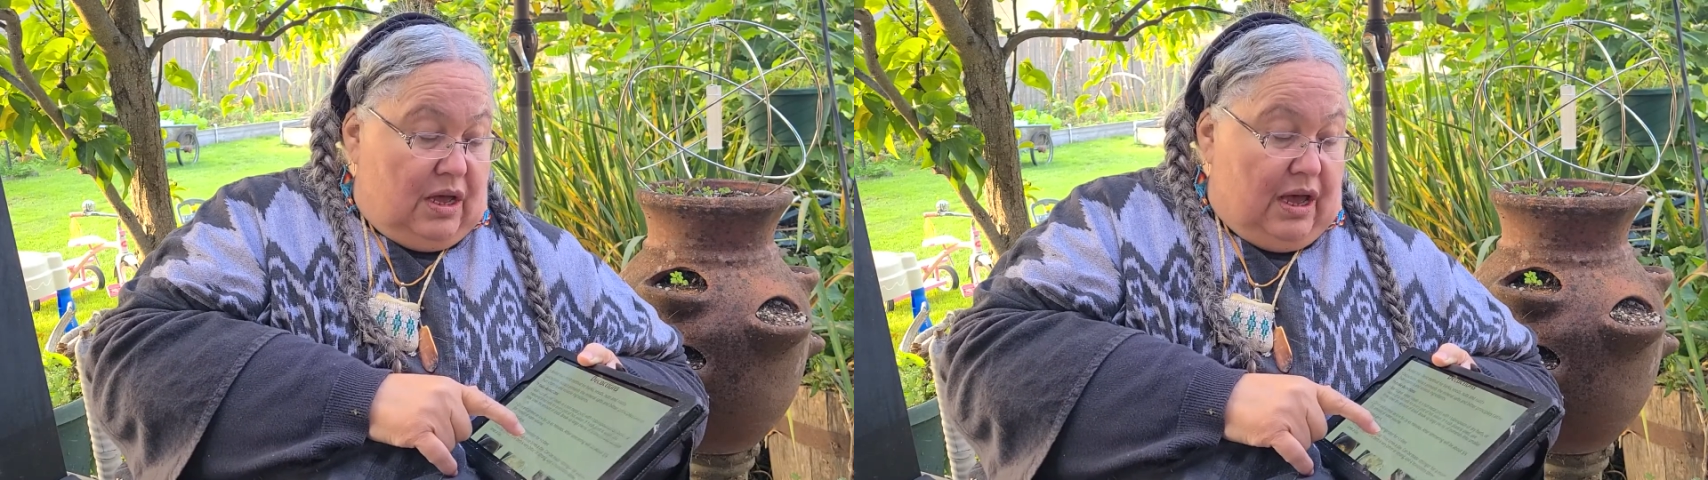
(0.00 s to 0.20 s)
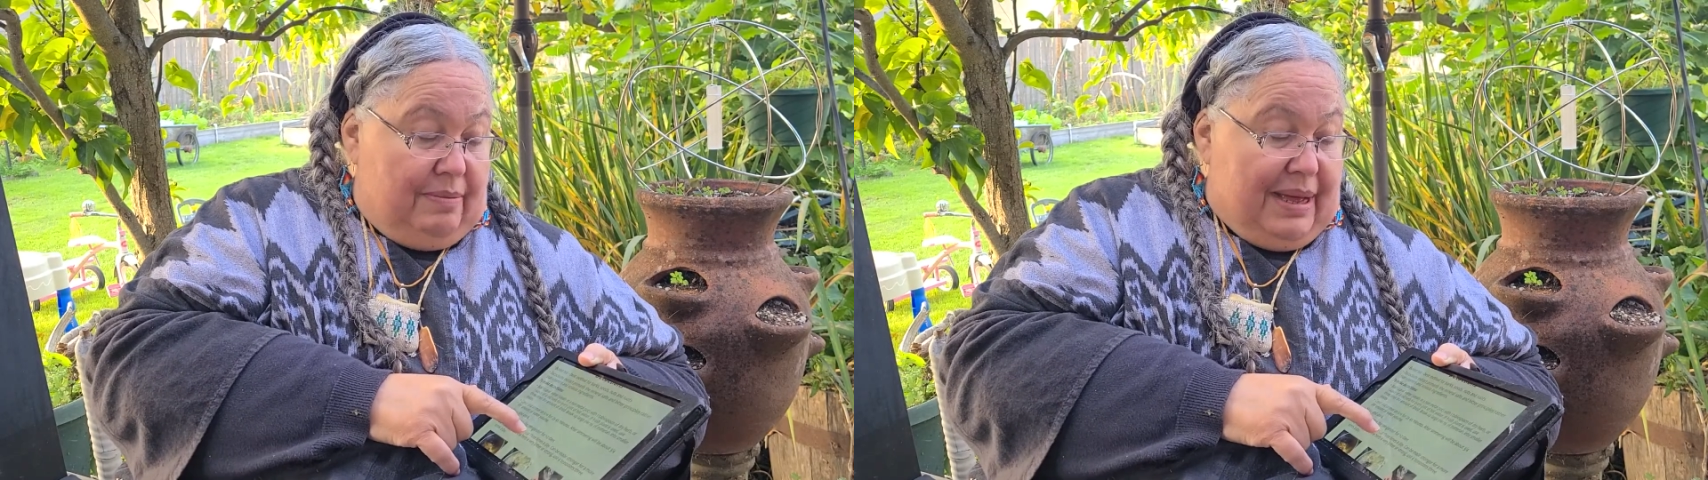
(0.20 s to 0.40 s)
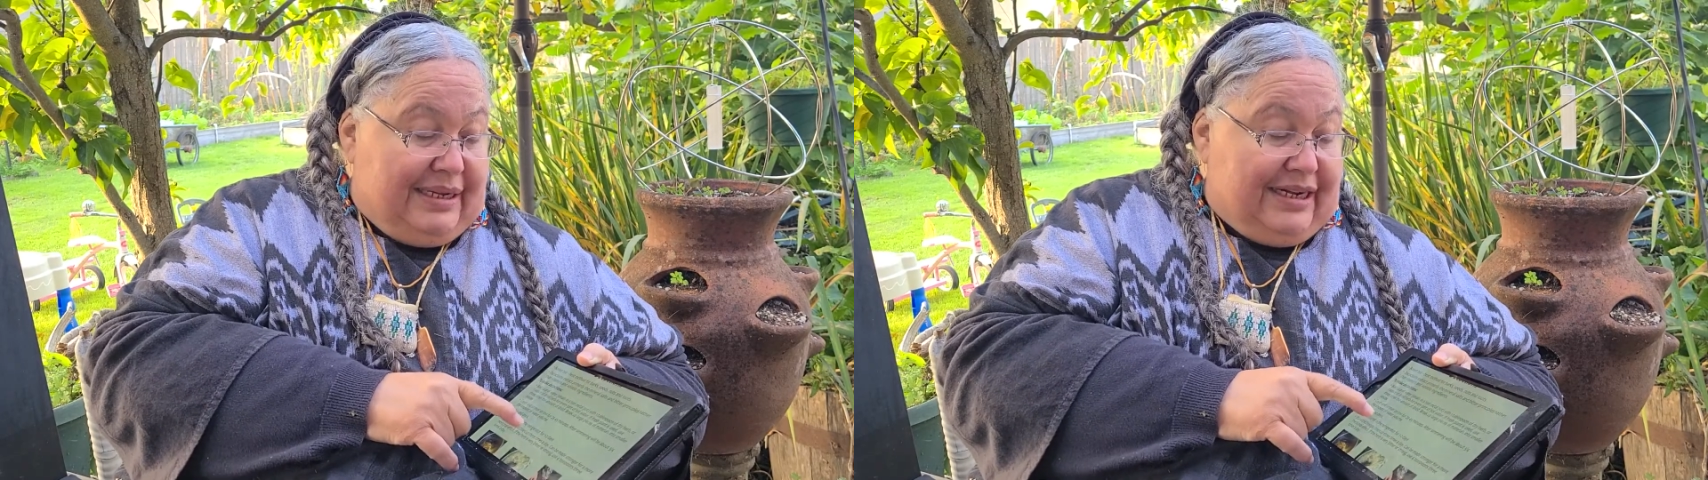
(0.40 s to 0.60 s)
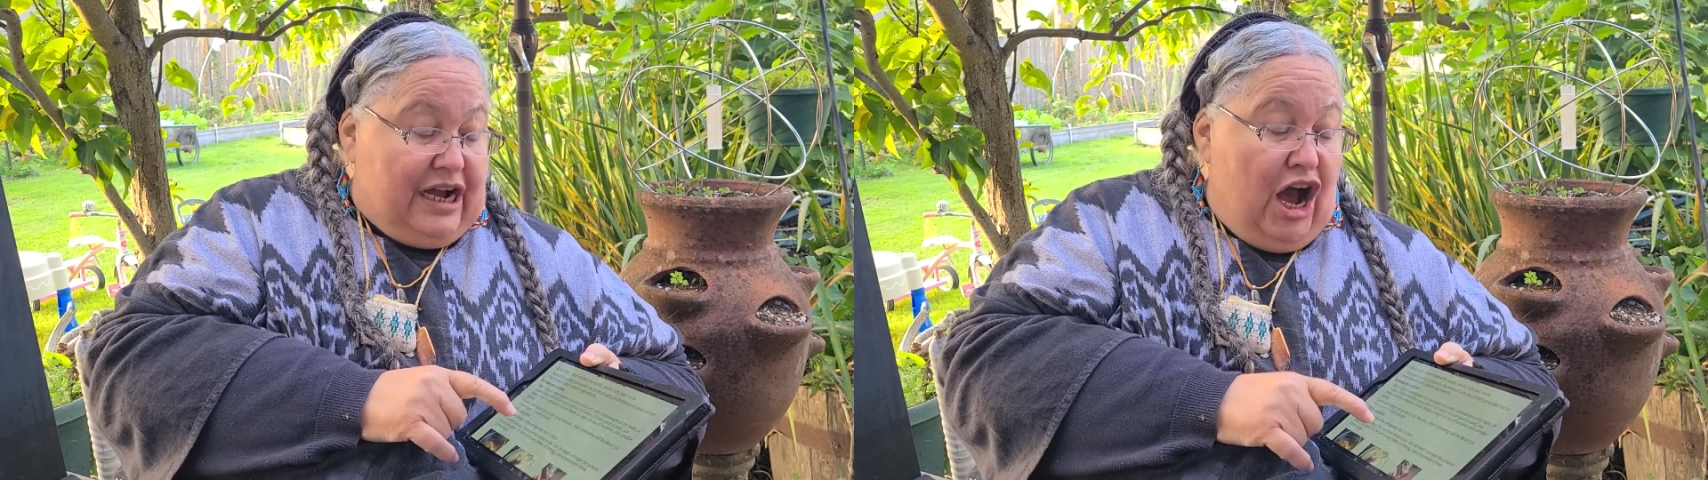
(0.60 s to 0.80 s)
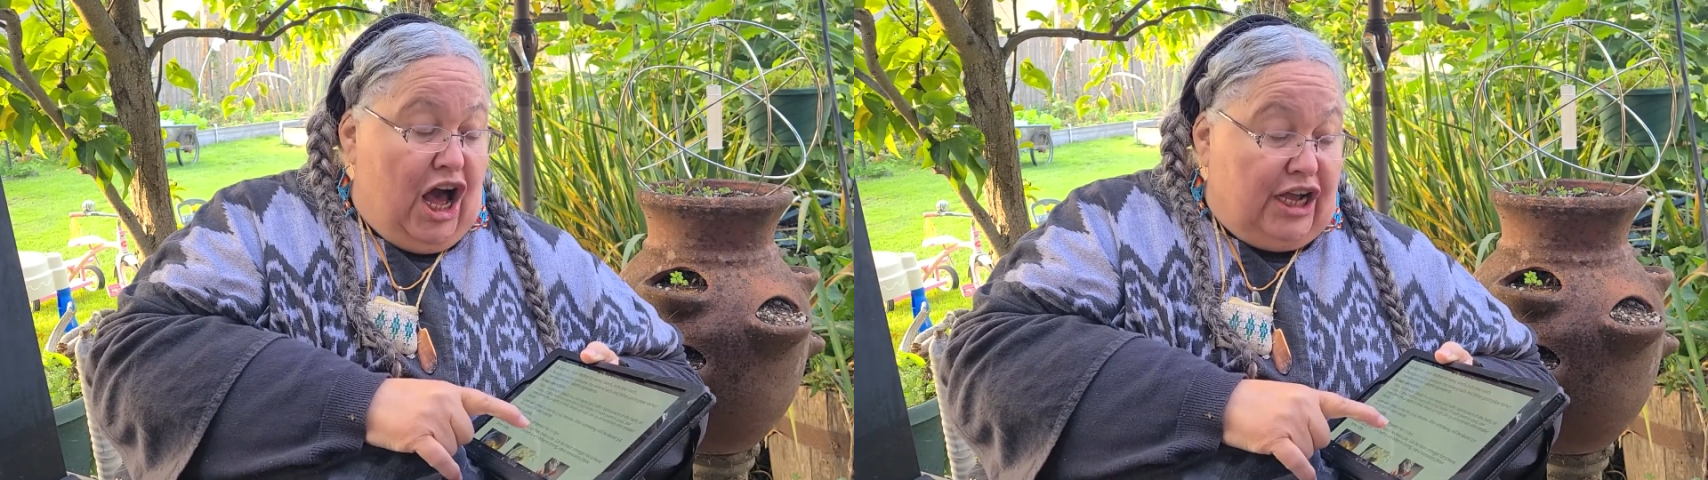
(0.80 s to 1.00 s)
A
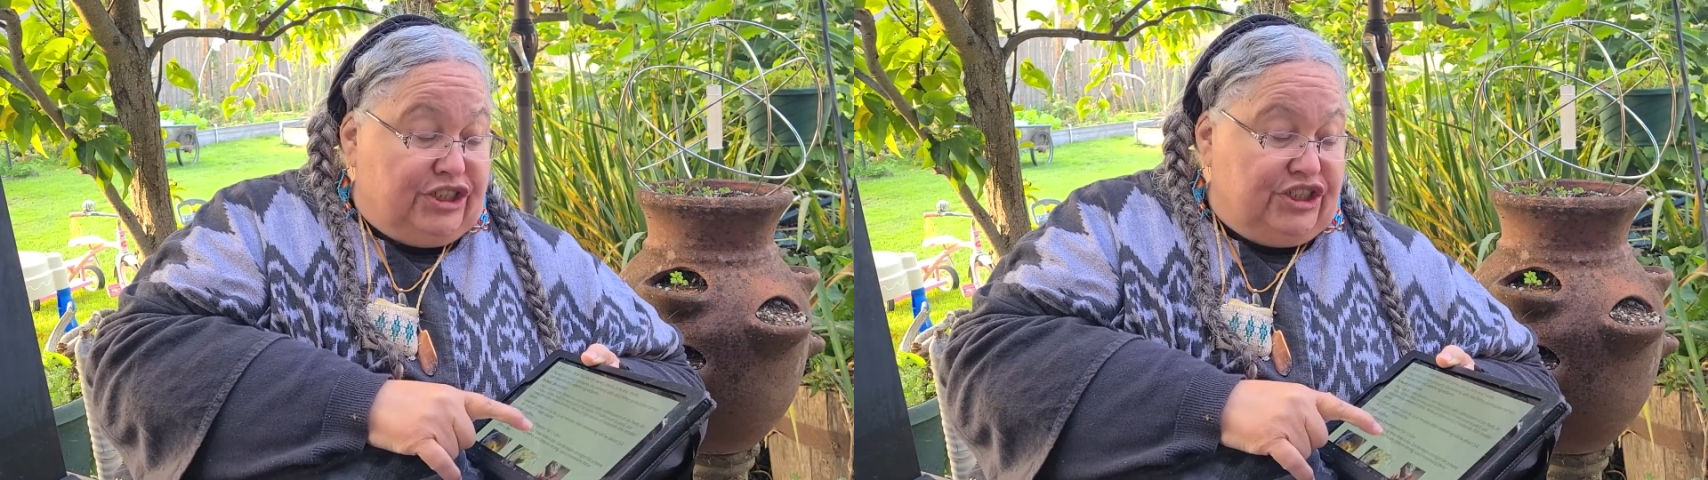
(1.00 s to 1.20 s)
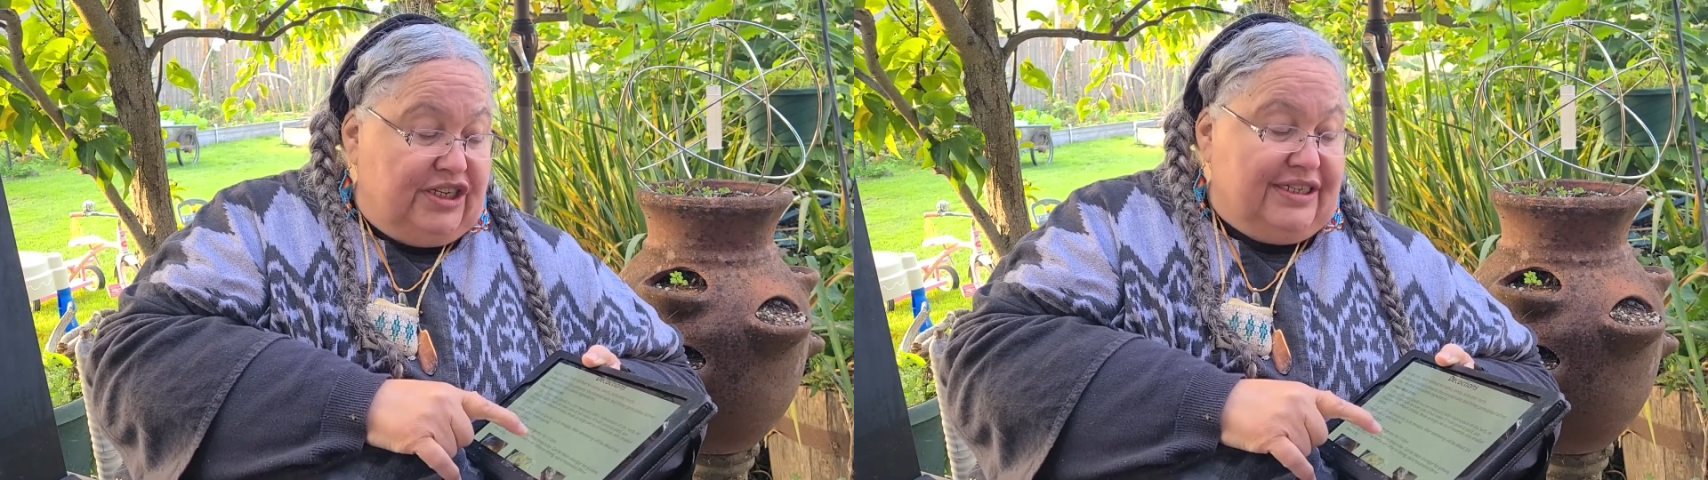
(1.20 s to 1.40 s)
decoction